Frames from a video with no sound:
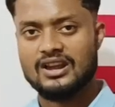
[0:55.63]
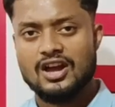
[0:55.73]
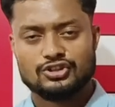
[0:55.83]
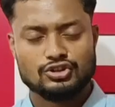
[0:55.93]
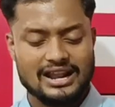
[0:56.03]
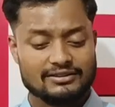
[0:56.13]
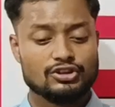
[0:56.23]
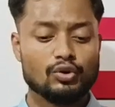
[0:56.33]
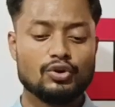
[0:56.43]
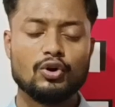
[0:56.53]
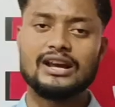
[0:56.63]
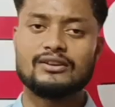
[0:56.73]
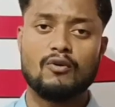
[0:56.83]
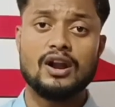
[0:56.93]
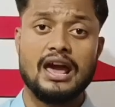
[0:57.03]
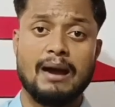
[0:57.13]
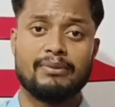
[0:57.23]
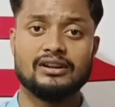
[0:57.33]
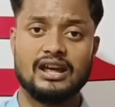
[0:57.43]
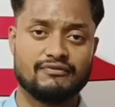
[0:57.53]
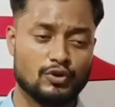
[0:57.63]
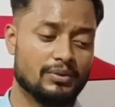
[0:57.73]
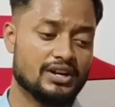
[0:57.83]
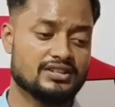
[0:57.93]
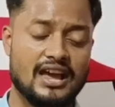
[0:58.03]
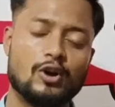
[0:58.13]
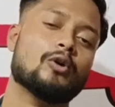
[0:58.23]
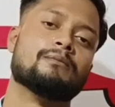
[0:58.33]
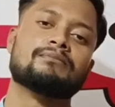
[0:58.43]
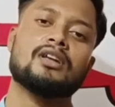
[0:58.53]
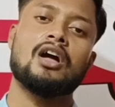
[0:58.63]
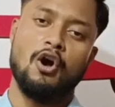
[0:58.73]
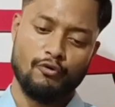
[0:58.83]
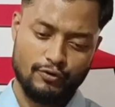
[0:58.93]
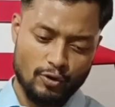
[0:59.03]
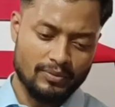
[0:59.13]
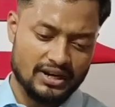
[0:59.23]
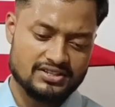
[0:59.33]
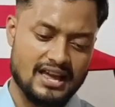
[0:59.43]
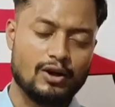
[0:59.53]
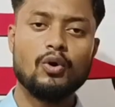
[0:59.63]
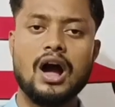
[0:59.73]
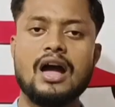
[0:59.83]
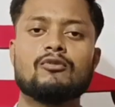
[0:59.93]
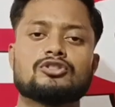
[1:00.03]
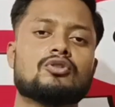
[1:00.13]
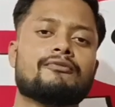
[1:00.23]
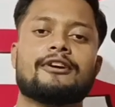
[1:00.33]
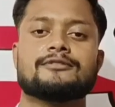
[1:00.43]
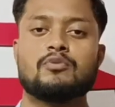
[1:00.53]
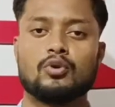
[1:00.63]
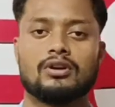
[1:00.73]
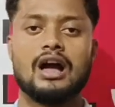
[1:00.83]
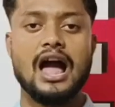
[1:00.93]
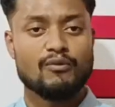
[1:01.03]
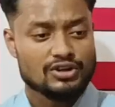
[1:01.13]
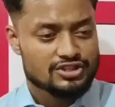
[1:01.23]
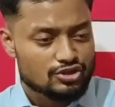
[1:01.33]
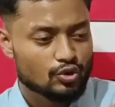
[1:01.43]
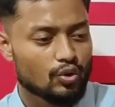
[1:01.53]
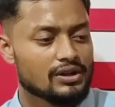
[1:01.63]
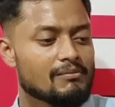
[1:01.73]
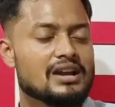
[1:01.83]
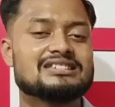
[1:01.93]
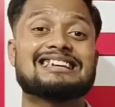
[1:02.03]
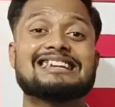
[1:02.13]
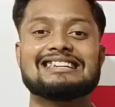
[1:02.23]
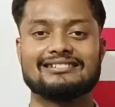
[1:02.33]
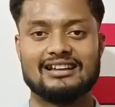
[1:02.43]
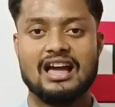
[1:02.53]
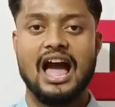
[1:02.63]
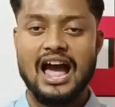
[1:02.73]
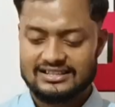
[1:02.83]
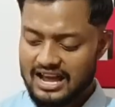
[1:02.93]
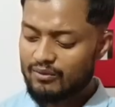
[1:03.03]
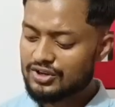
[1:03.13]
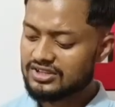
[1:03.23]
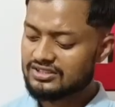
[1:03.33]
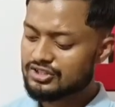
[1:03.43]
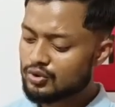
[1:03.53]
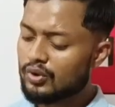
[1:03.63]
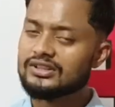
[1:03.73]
So let you know that what happened like few minutes ago few minutes ago i was on facebook i was scrolling my screen as i was just scrolling